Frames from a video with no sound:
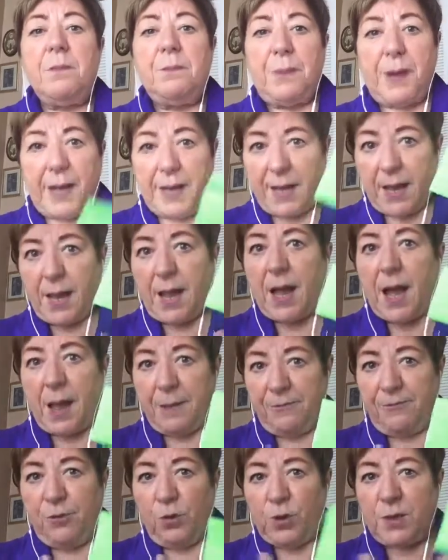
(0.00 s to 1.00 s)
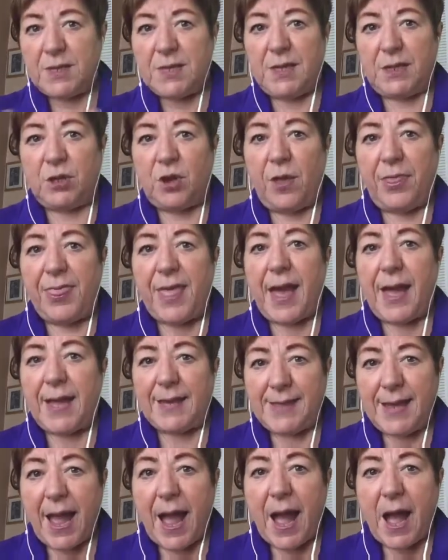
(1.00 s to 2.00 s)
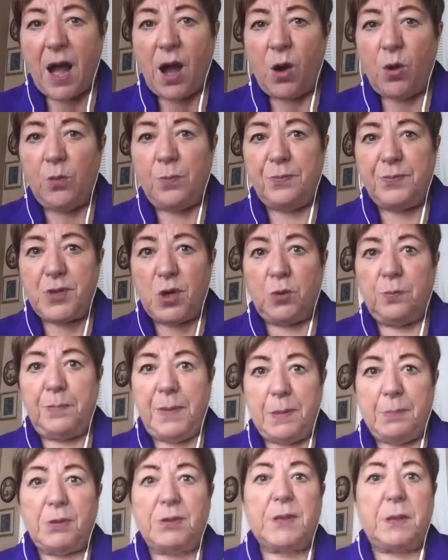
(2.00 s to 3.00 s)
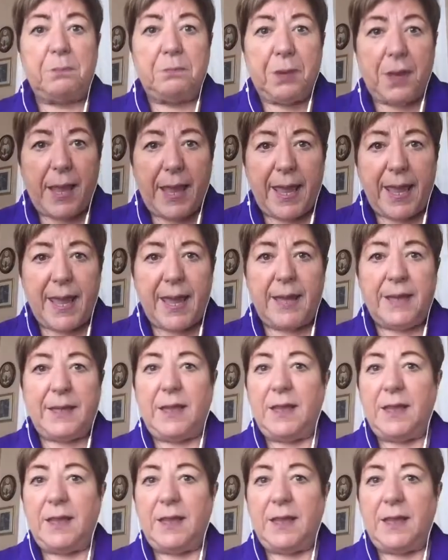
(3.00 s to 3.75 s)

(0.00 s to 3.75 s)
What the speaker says: but I'm focusing on that now so people can plan,